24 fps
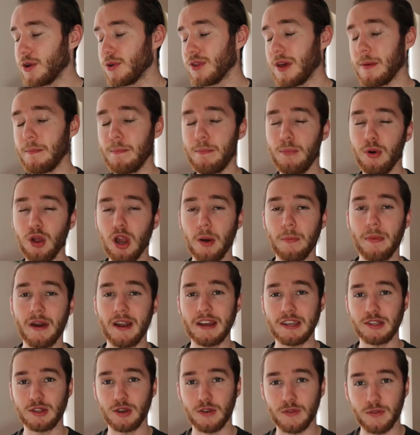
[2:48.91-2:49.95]
We'll then pull up a
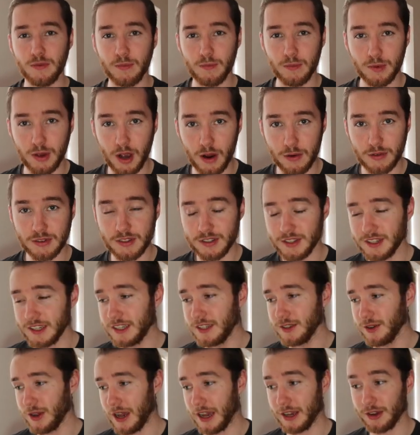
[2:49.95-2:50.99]
list of
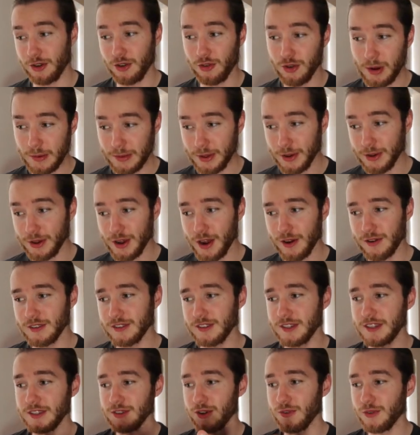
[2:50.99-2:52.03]
currencies and
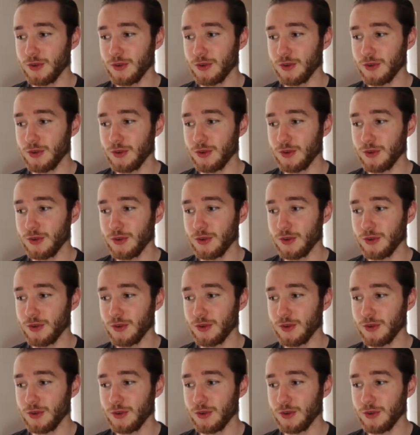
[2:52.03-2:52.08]
cryptocurrencies.